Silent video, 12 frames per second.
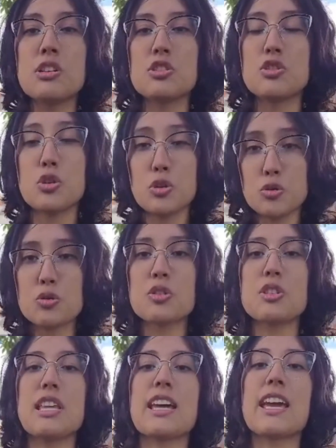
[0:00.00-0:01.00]
choose
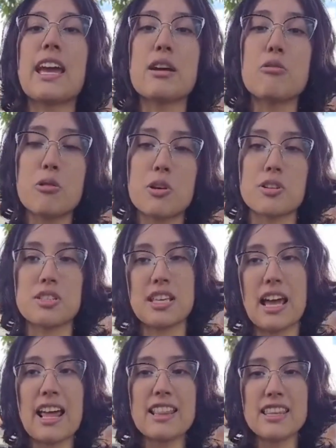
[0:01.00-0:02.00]
the keywords
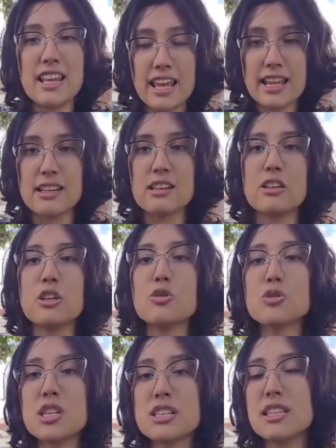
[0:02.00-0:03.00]
and then
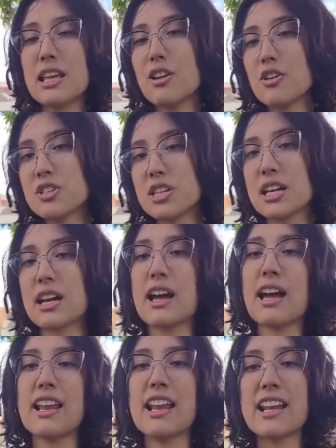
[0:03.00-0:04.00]
using the logic and